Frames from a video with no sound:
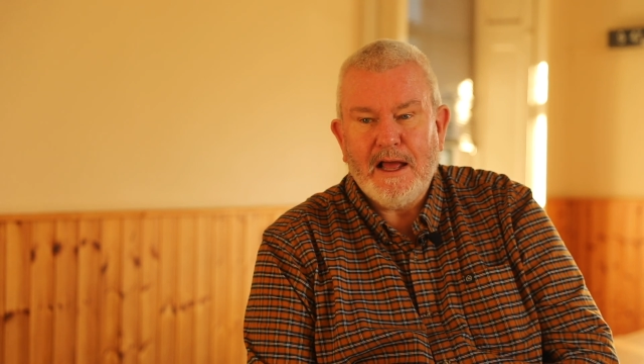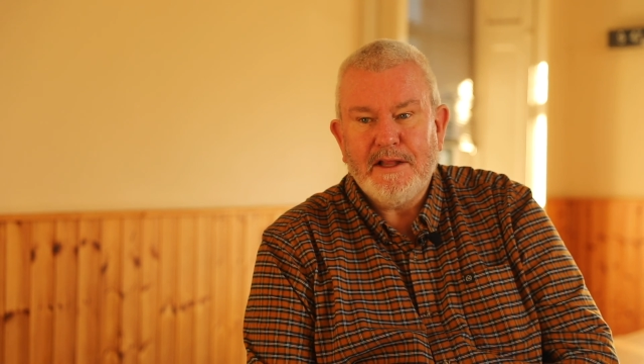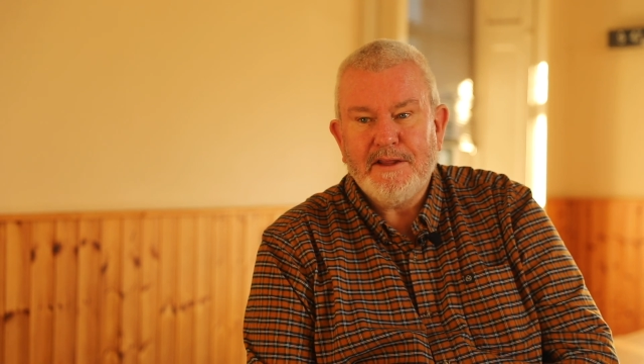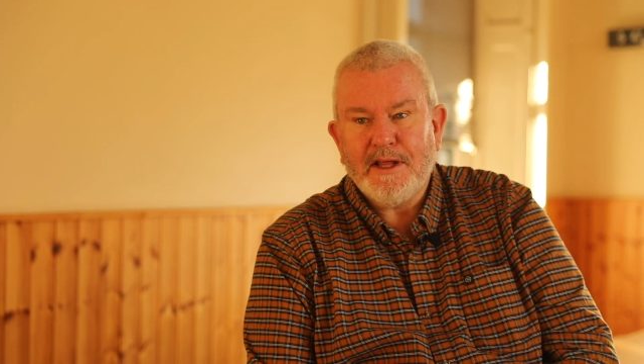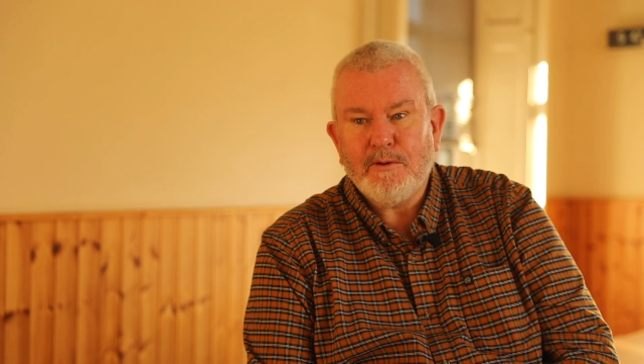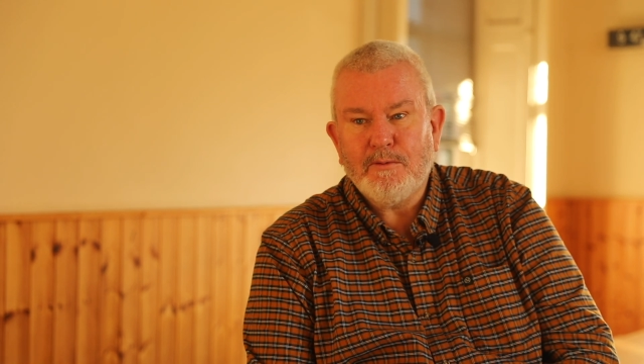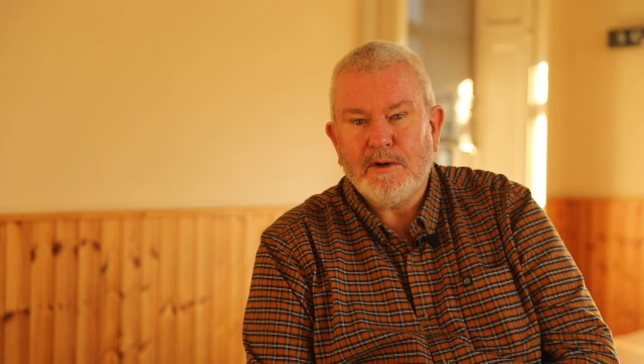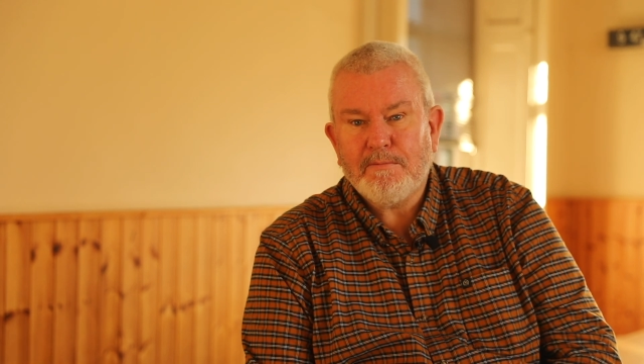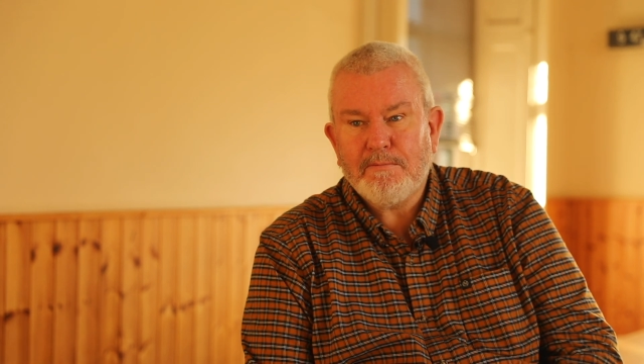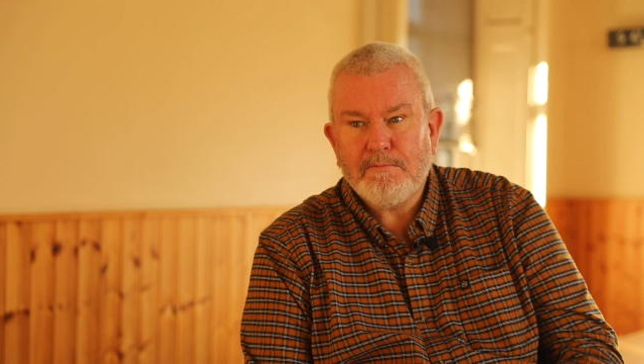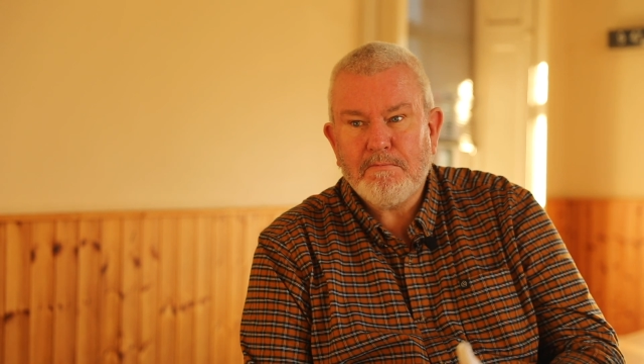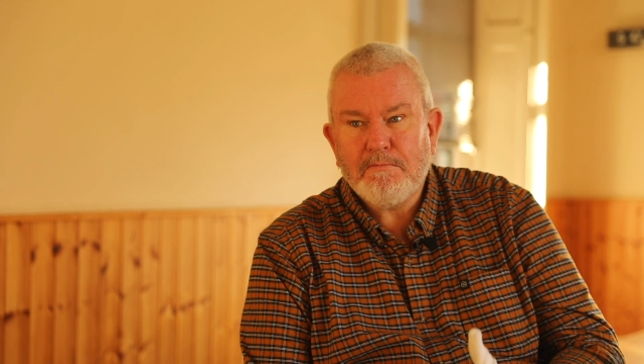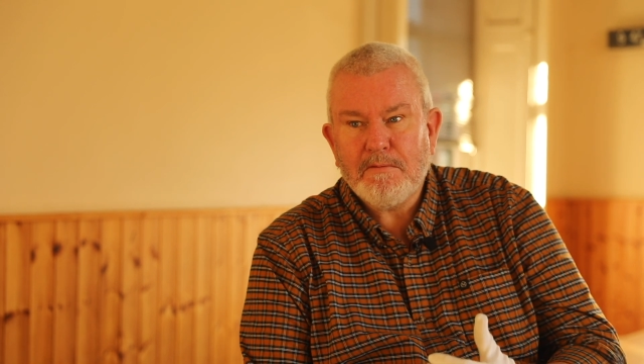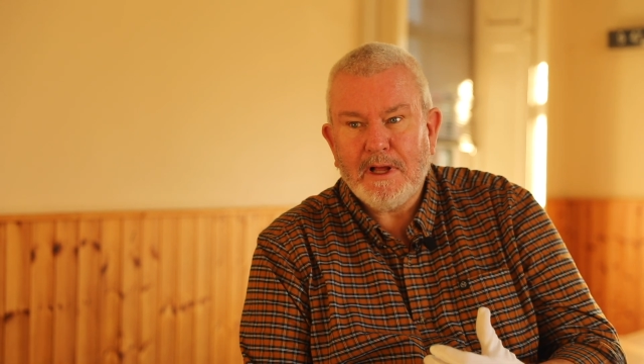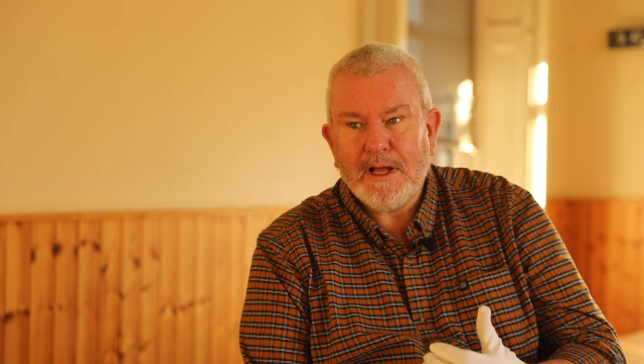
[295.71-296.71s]
They
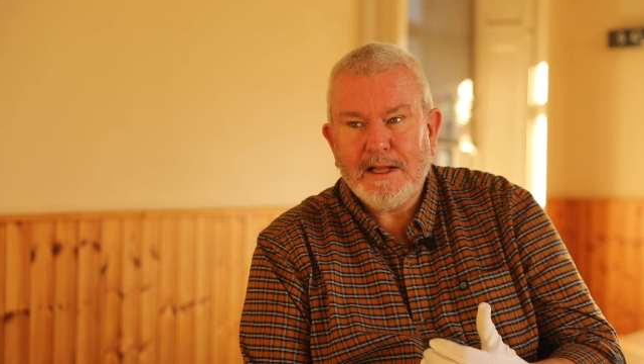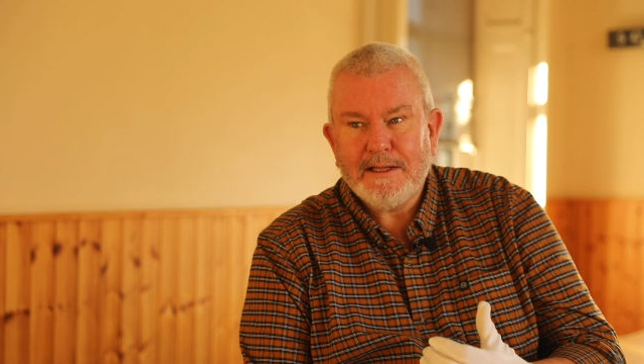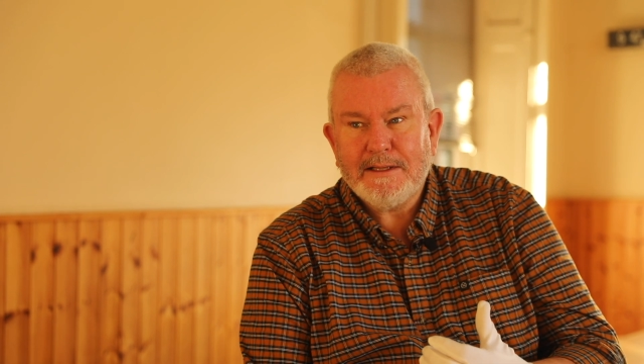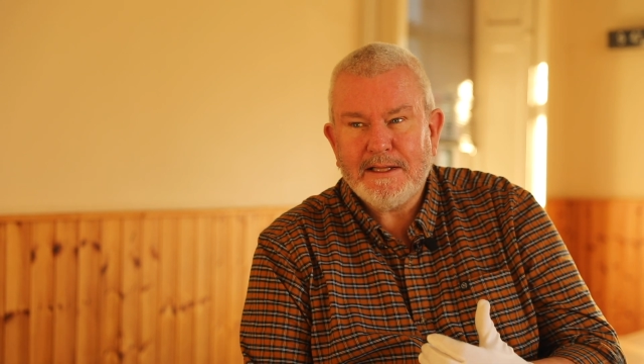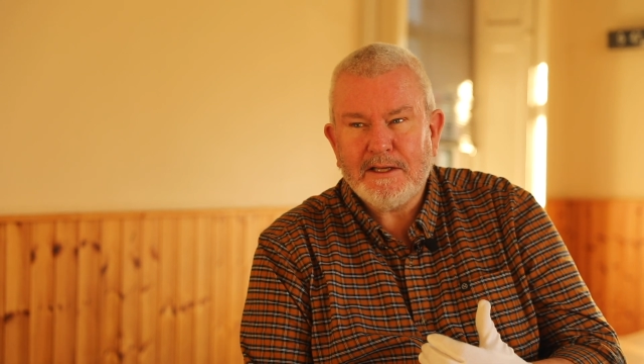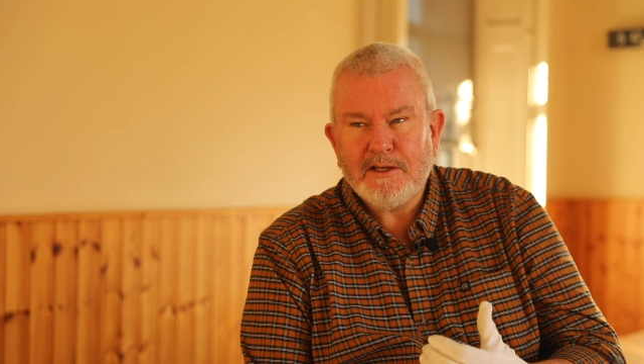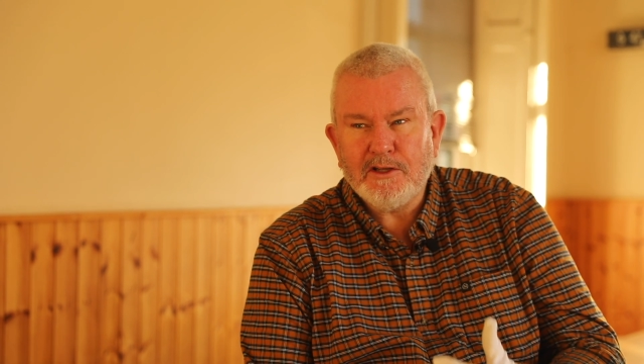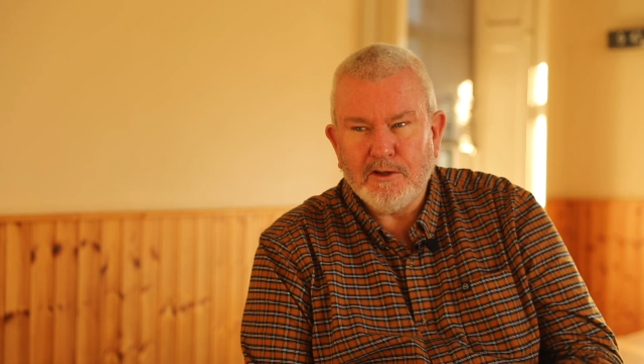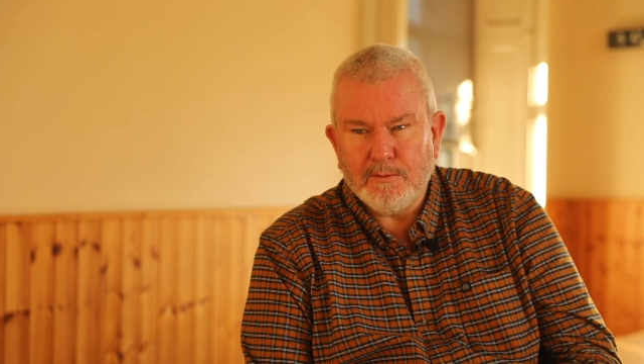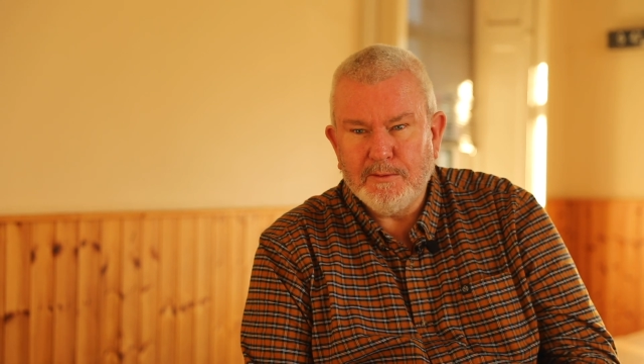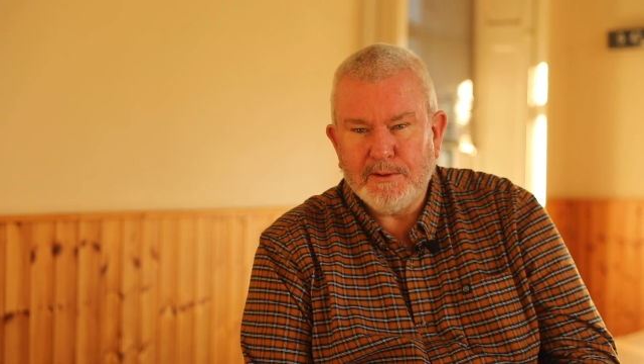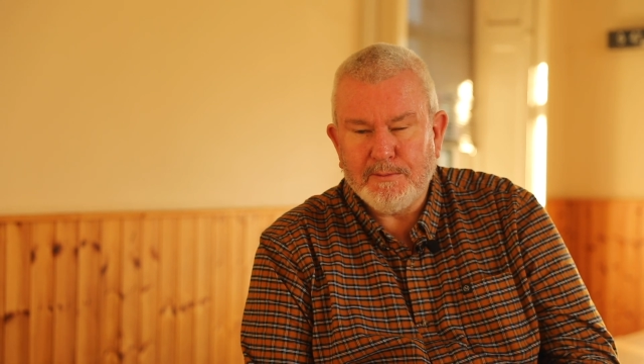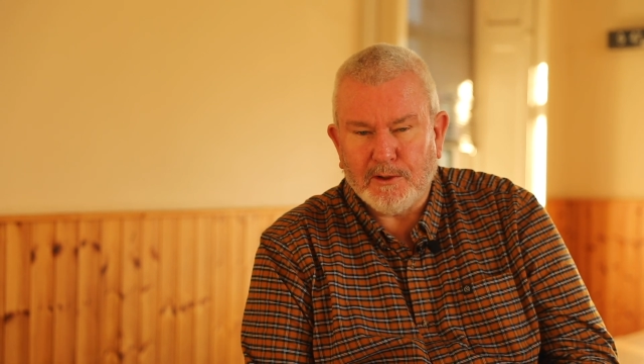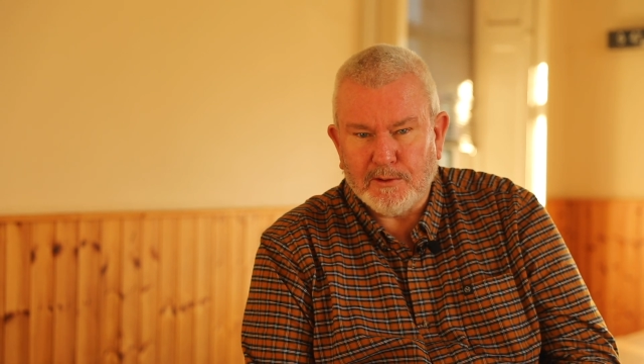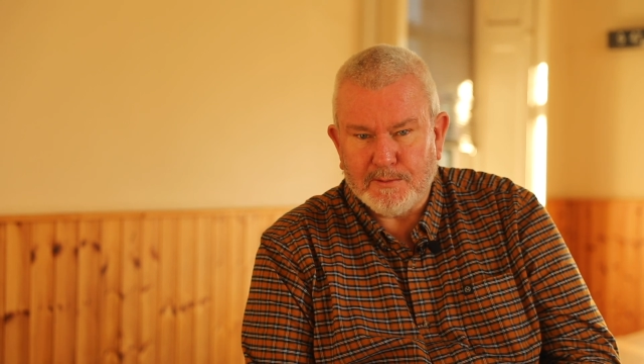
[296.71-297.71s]
had a number
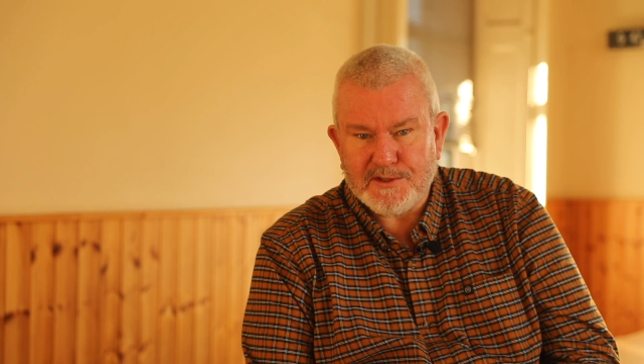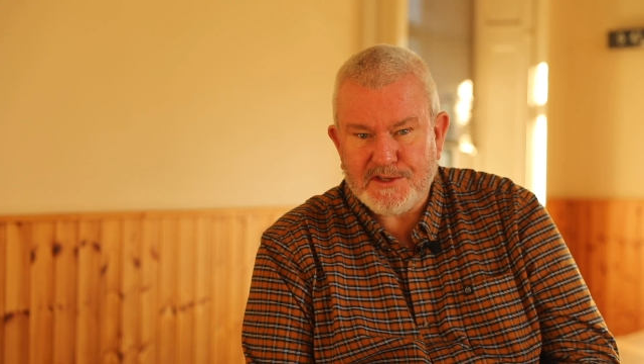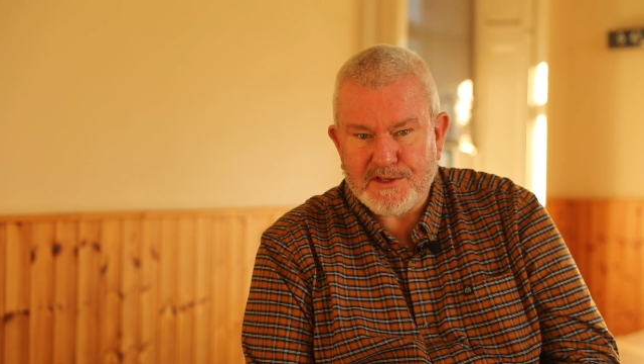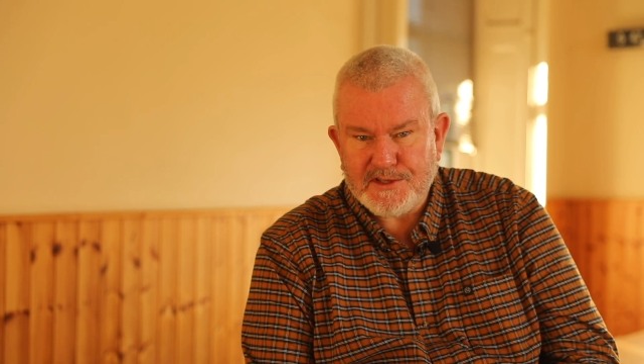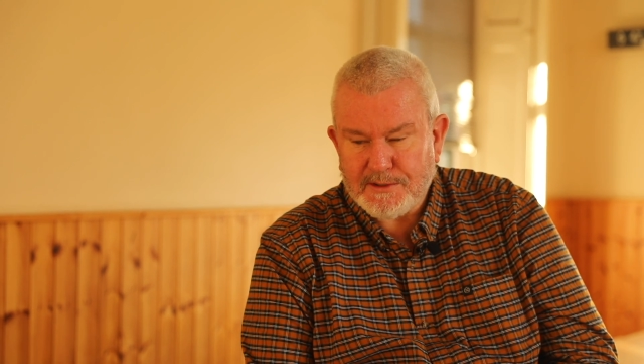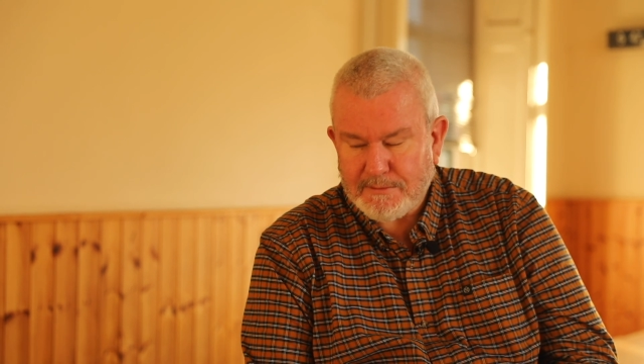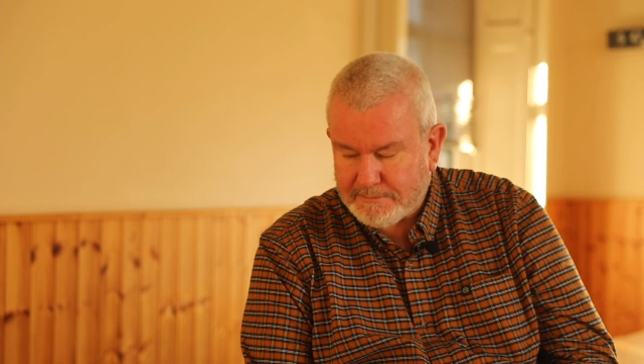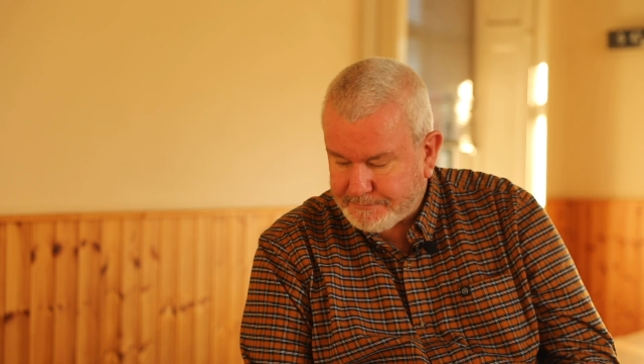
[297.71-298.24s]
of purposes.